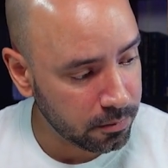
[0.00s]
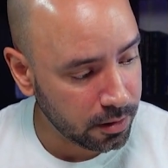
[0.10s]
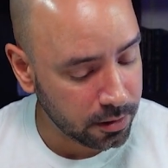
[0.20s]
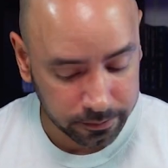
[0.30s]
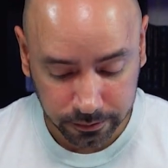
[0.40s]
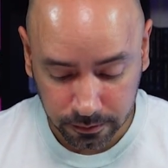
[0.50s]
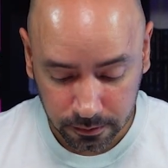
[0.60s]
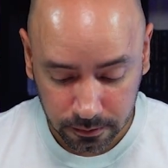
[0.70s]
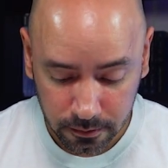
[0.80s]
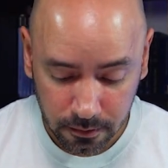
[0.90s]
But
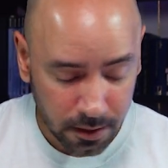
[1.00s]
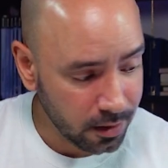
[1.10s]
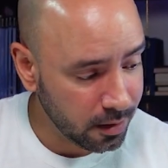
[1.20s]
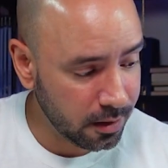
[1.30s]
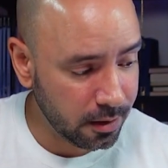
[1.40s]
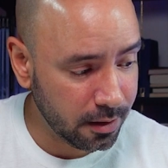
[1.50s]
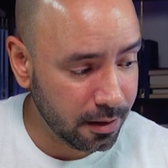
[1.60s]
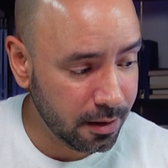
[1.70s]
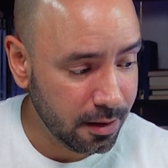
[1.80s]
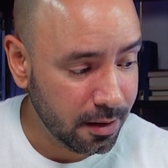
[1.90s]

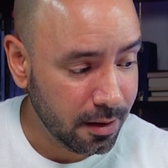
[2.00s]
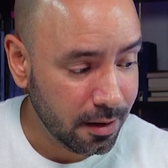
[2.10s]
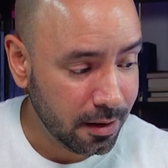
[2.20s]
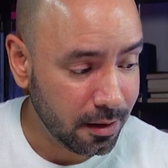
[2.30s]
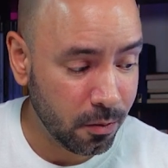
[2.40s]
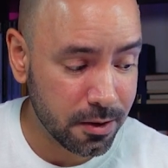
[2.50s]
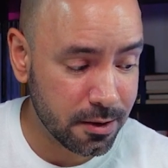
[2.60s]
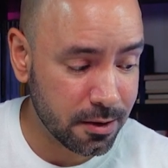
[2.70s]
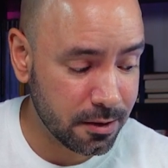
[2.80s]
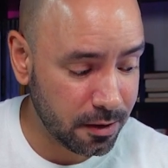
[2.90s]
there was
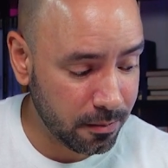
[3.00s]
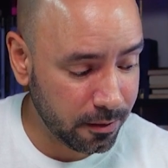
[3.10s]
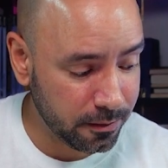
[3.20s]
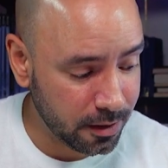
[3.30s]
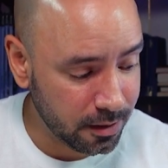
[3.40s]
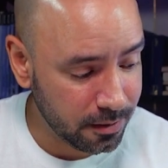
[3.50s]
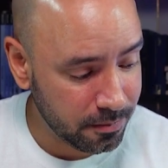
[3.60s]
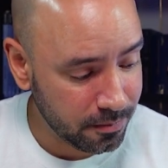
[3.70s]
some of the